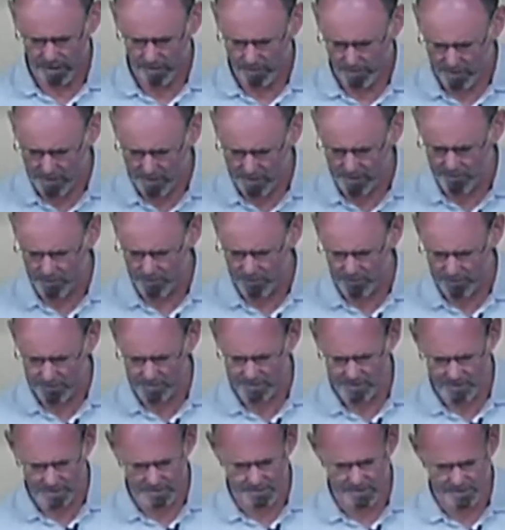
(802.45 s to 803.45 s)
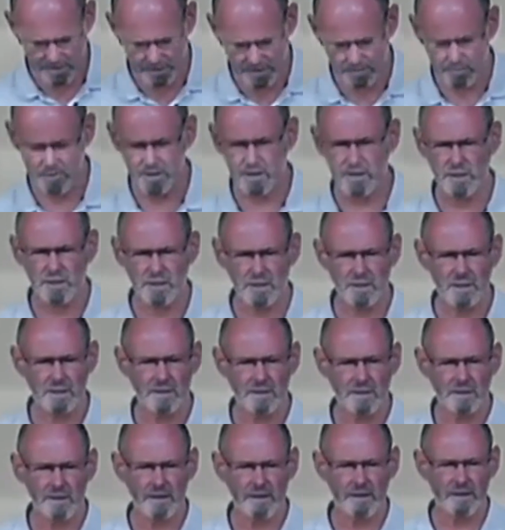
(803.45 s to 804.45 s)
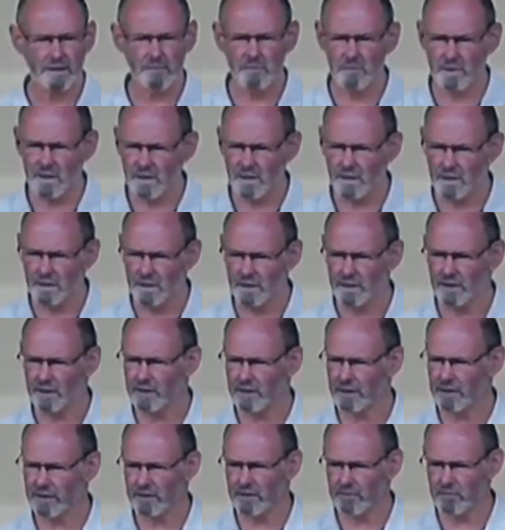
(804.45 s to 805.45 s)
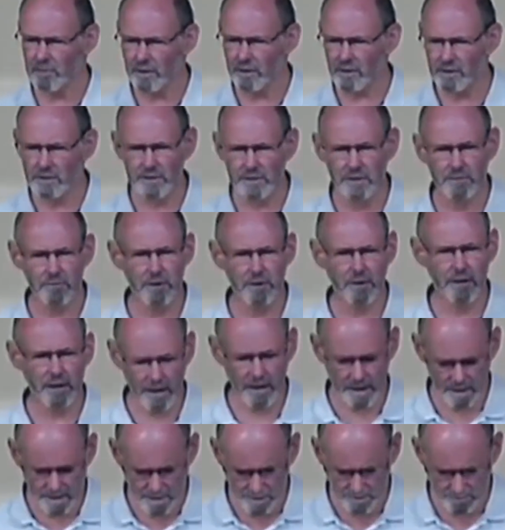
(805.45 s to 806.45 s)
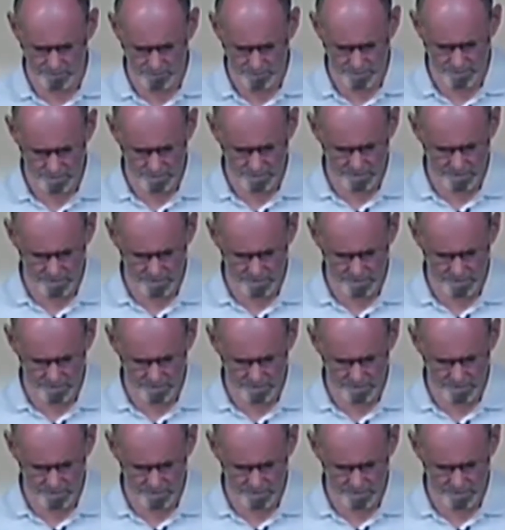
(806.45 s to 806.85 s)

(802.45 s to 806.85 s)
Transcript: What influence can someone like me possibly have?